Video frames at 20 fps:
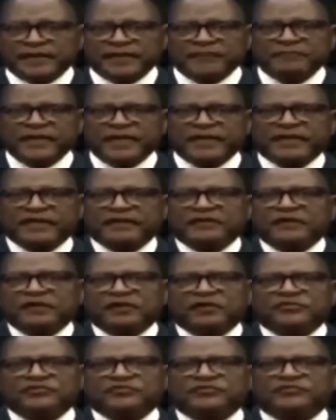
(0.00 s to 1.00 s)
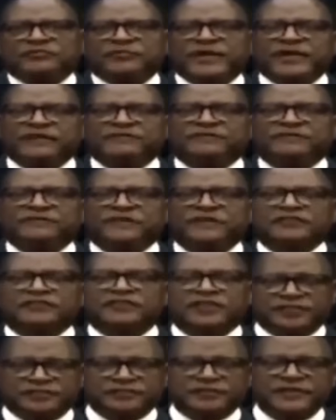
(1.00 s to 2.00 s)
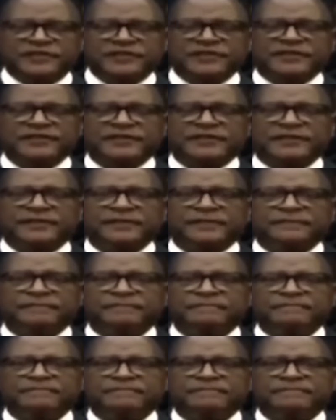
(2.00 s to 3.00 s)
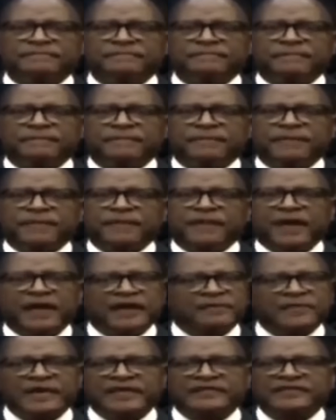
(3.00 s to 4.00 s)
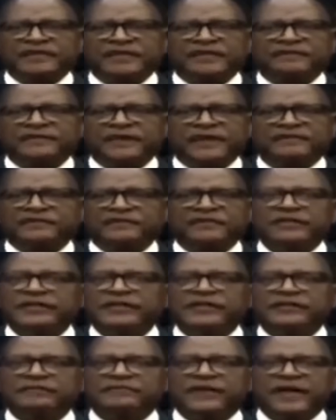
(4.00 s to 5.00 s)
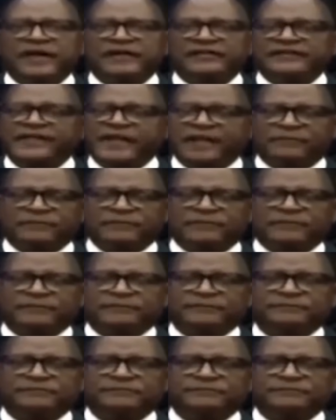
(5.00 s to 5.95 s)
In making those painful adjustments, I myself have to lead by example.